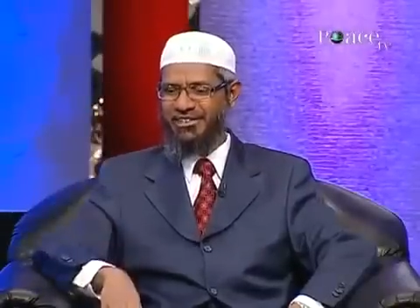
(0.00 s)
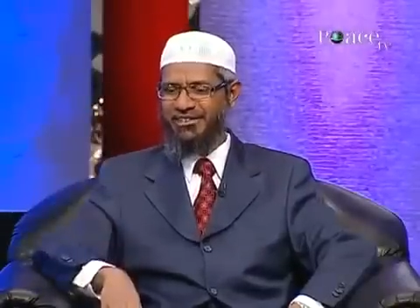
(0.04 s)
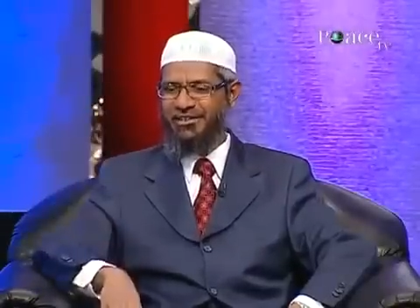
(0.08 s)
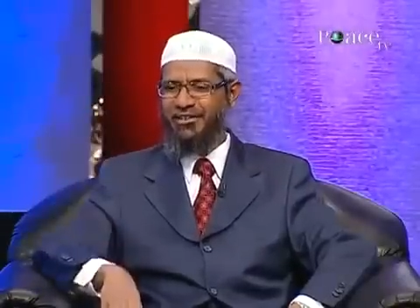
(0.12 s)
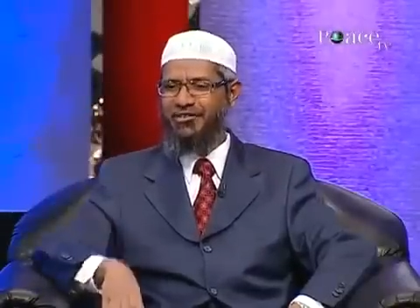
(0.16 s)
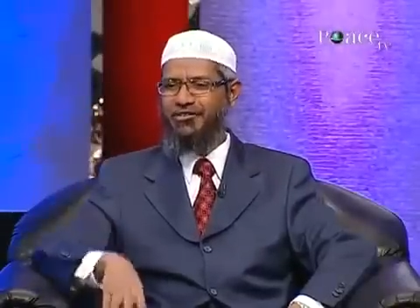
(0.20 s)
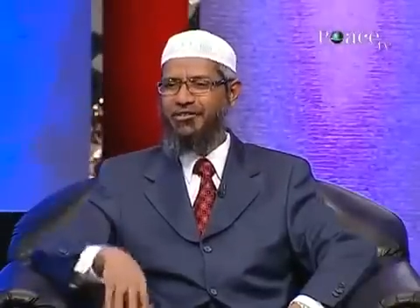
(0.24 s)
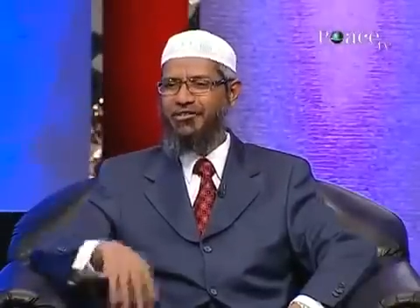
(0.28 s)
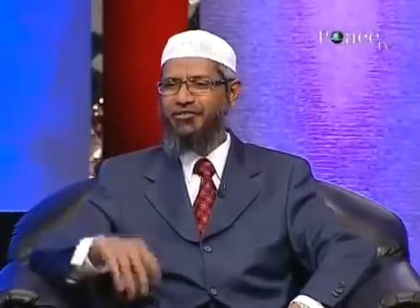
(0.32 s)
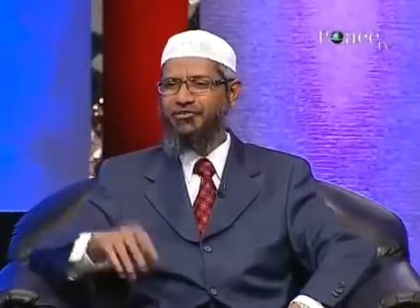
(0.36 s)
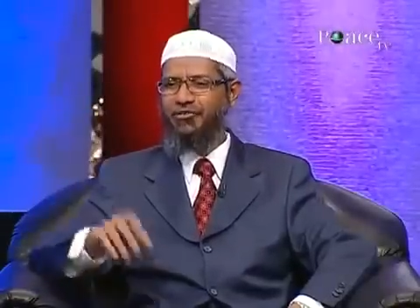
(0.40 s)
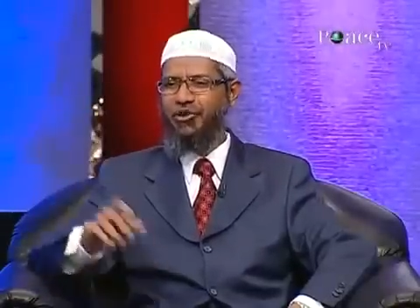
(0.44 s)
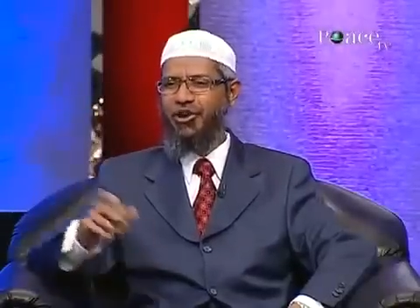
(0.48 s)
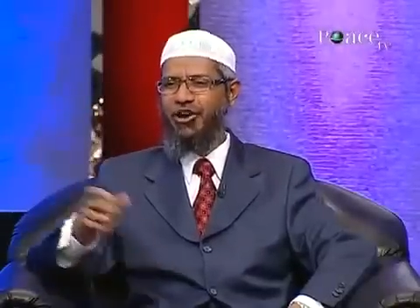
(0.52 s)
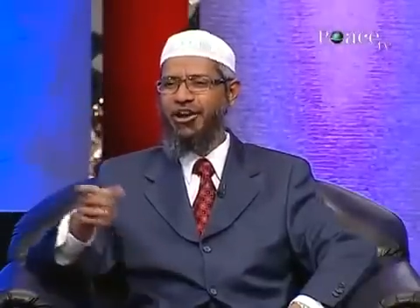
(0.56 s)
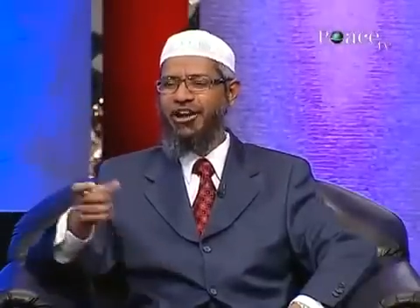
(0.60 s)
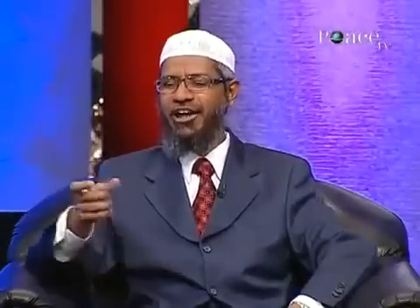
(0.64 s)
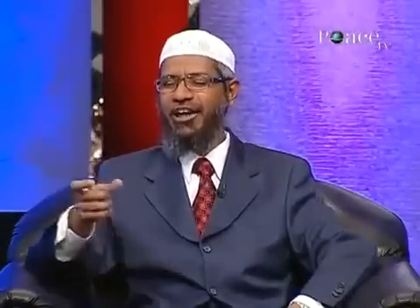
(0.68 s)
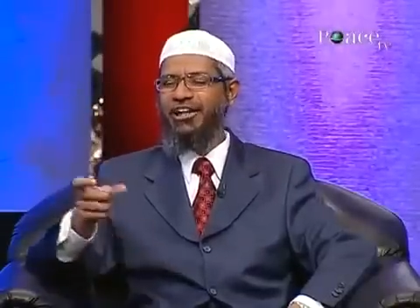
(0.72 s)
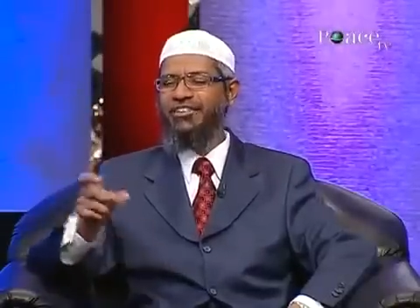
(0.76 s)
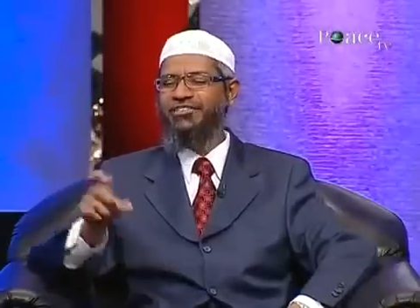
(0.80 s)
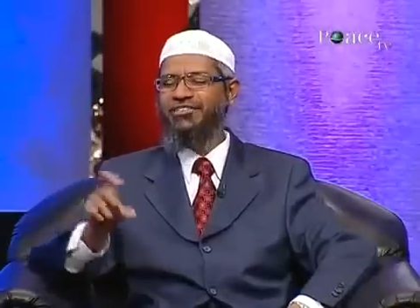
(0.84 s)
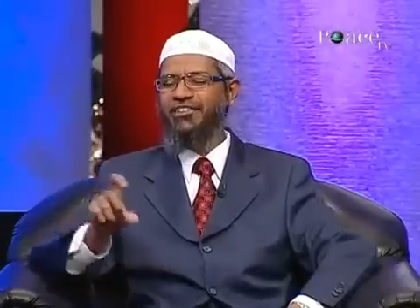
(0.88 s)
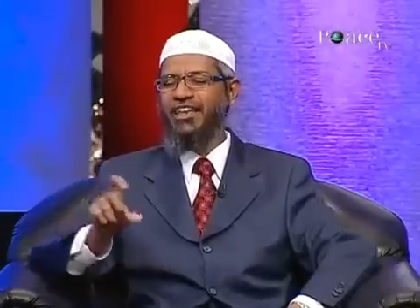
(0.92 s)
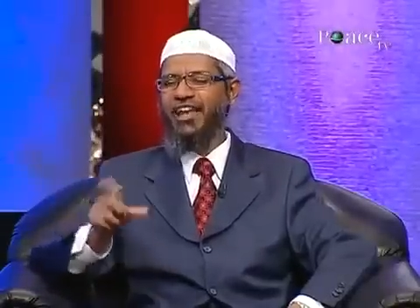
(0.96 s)
This is called
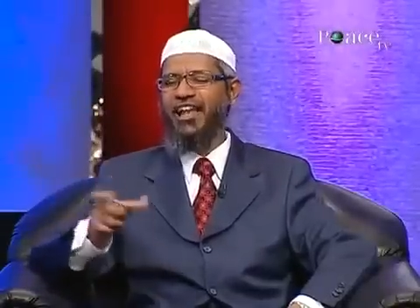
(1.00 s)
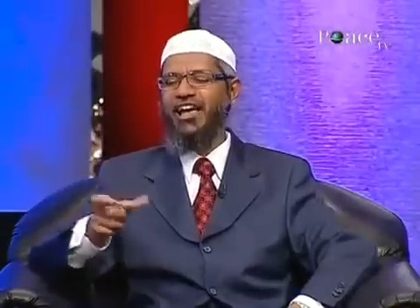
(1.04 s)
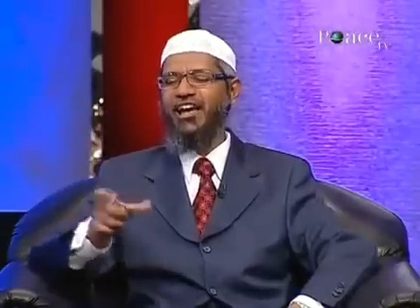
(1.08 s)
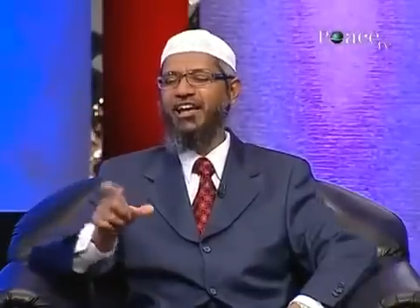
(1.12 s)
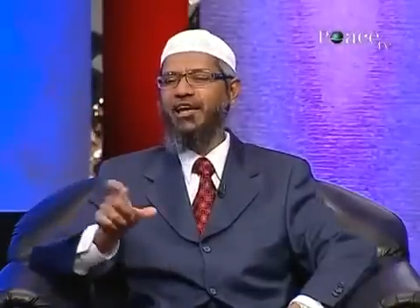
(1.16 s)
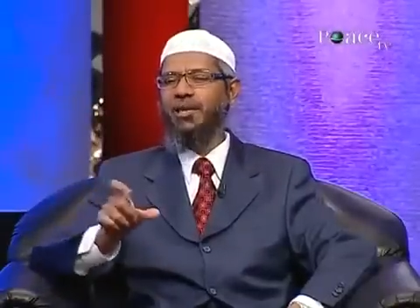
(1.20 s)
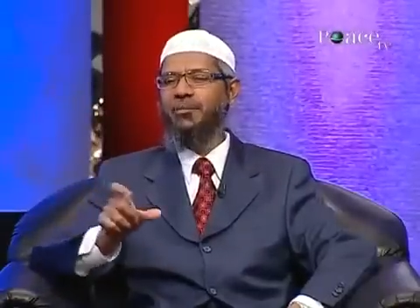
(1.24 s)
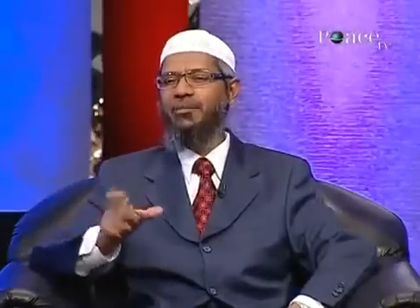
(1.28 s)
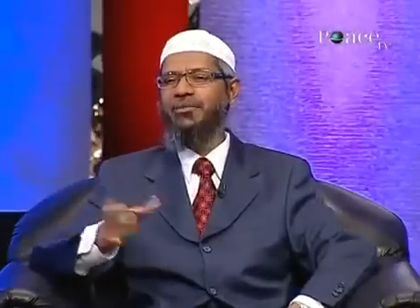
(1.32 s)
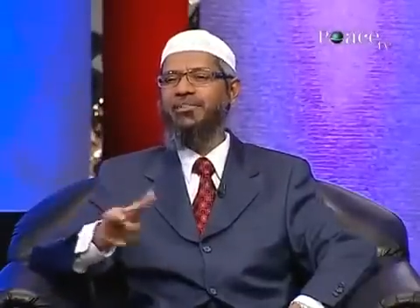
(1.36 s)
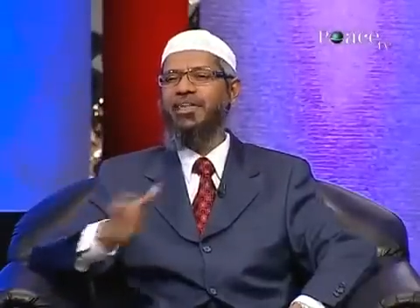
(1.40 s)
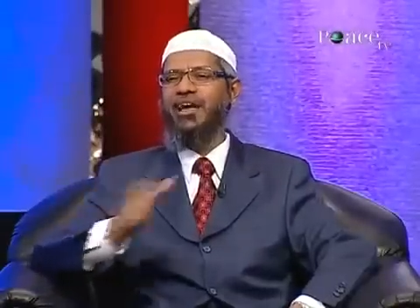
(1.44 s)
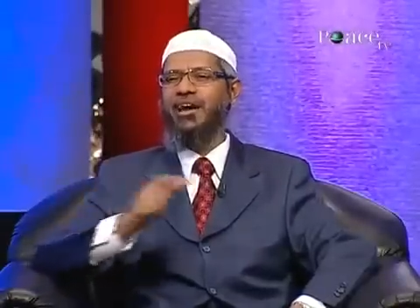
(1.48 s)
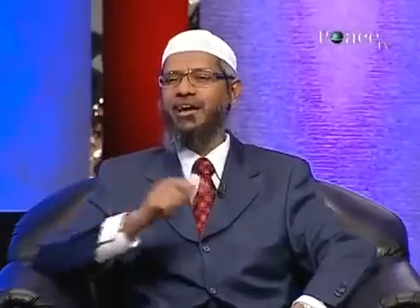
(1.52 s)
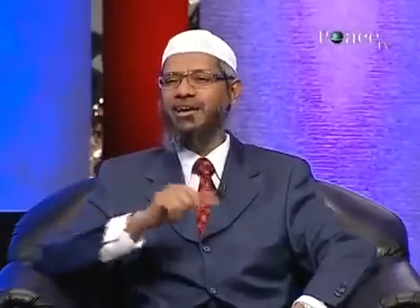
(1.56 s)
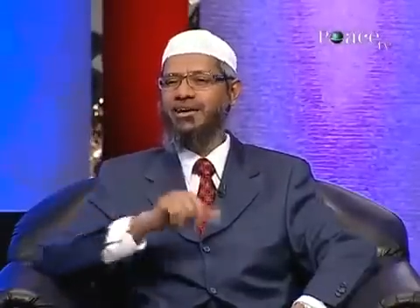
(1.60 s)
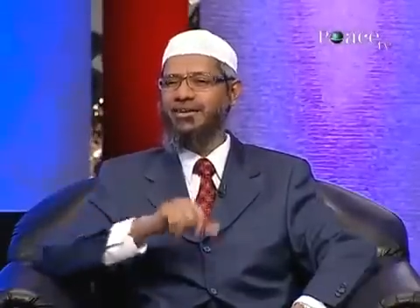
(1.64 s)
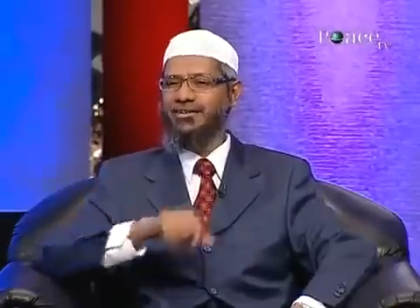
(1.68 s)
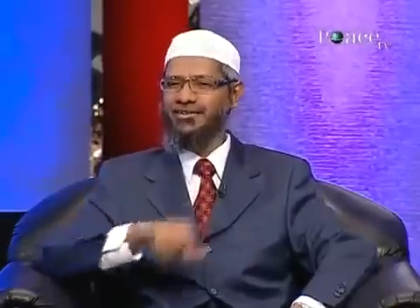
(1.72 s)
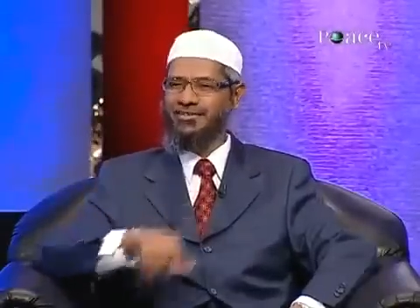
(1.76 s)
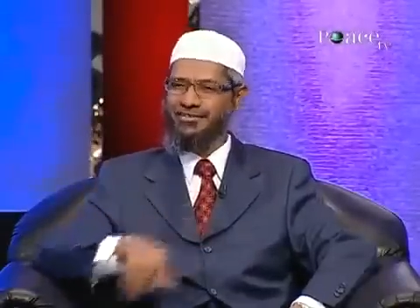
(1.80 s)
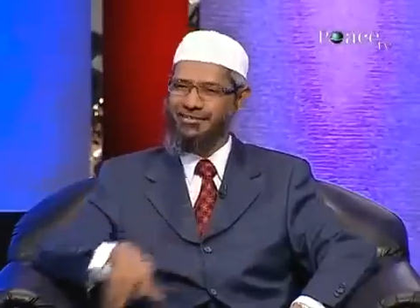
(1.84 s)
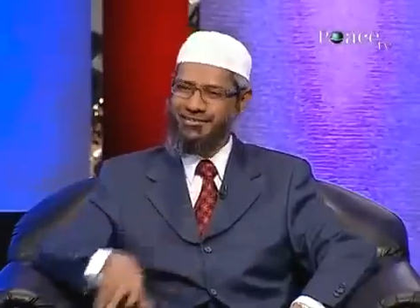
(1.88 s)
as talaq-i-bidah.